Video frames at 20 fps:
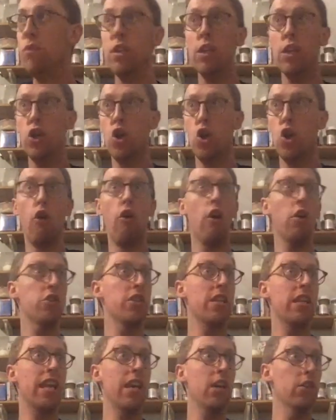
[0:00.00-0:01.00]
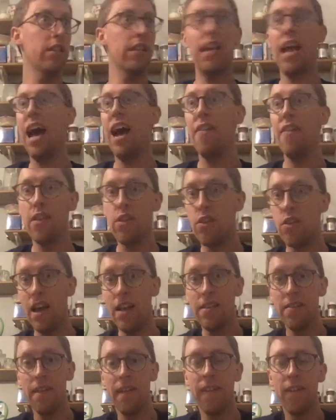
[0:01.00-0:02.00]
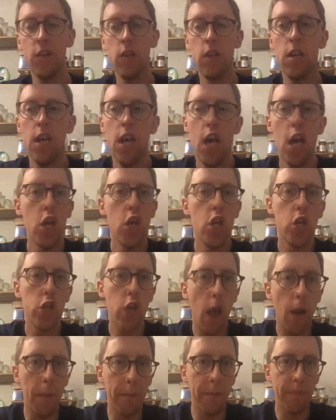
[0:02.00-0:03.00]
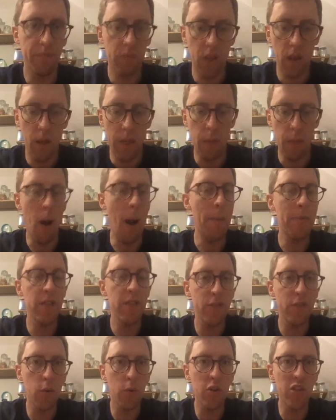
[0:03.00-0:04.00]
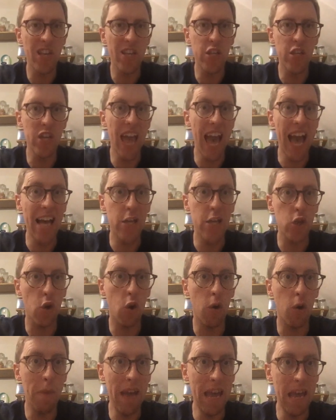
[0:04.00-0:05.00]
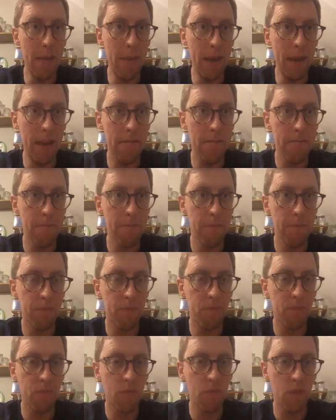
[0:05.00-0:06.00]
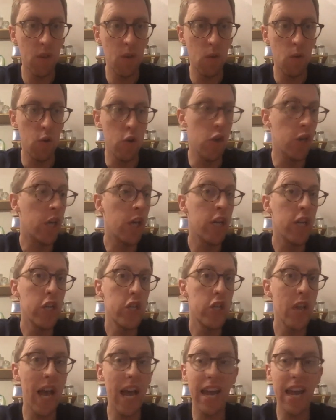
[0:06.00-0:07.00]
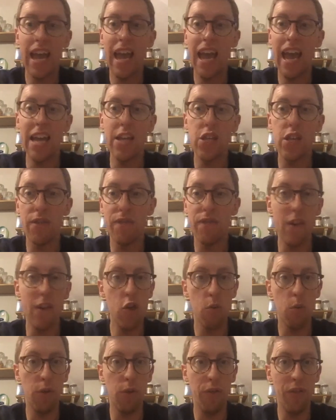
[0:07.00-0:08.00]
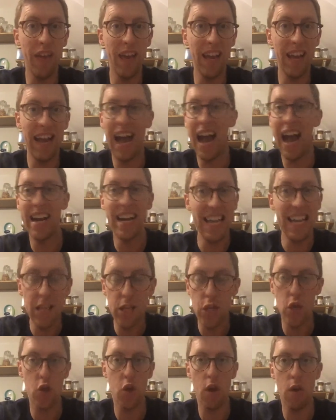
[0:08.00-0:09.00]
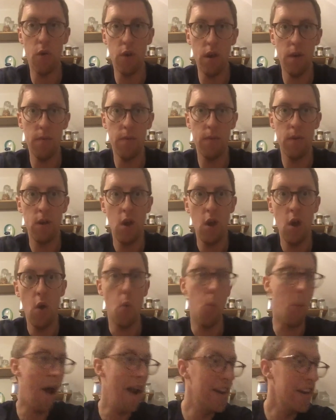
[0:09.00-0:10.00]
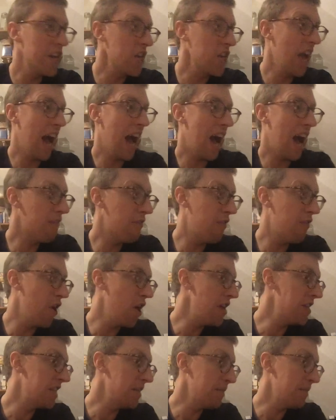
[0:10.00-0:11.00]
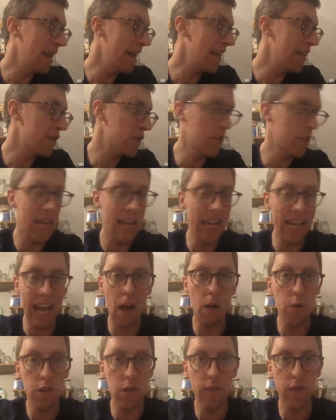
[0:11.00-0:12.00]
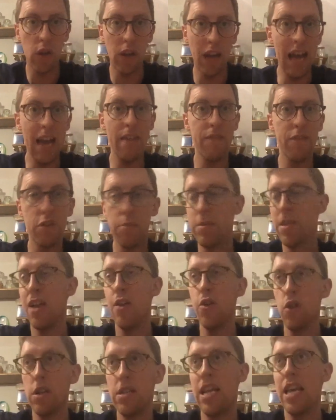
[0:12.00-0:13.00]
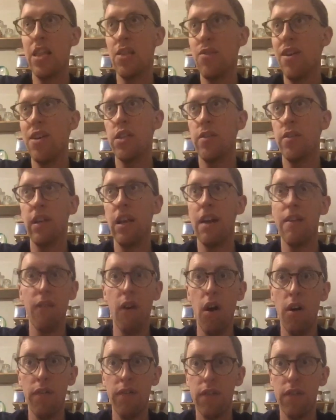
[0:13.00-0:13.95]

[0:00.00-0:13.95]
Curiosity killed the cat, they said. So what happens if someone says yes or maybe? You're going to say, it's a visual thing. I need to show you. When do you have 30 minutes to take out of your life to potentially take the rest of your life off?